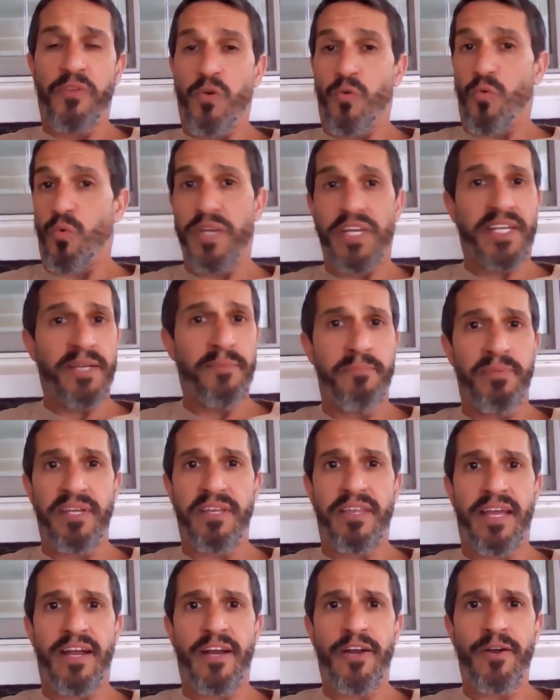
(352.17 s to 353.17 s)
We can be
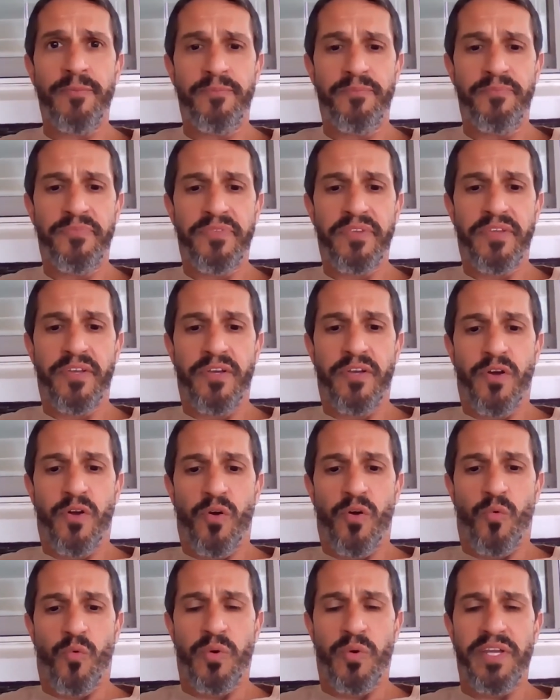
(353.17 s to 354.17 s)
there.
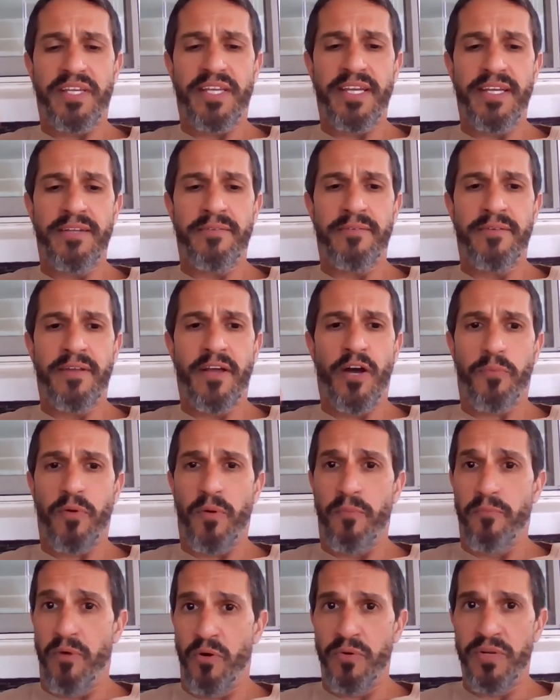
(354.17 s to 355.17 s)
We can help
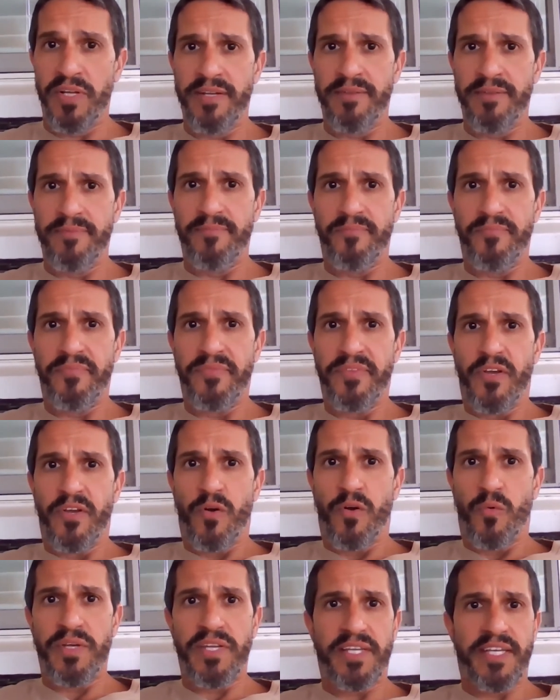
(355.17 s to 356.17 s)
promote it.
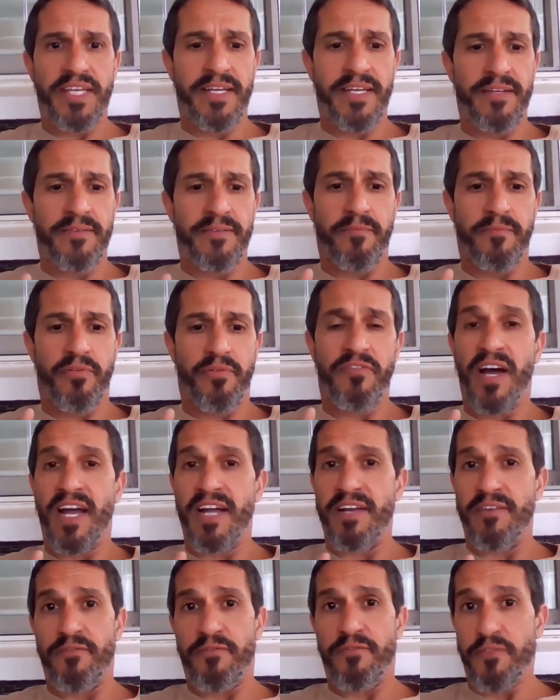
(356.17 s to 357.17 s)
We can
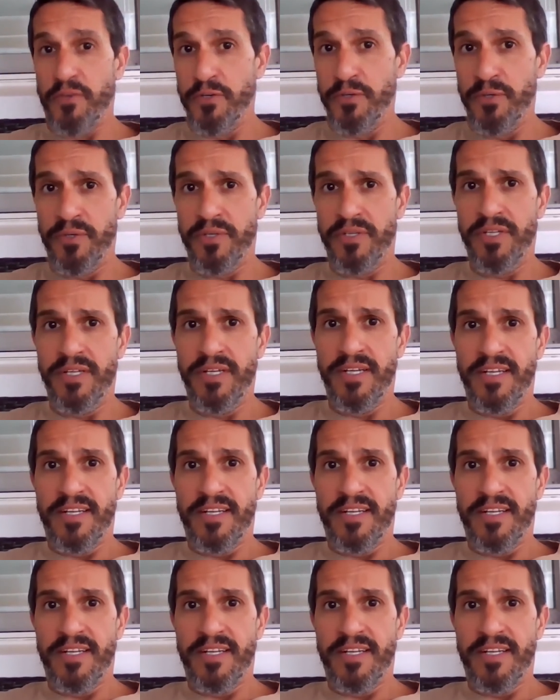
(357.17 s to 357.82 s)
provide food.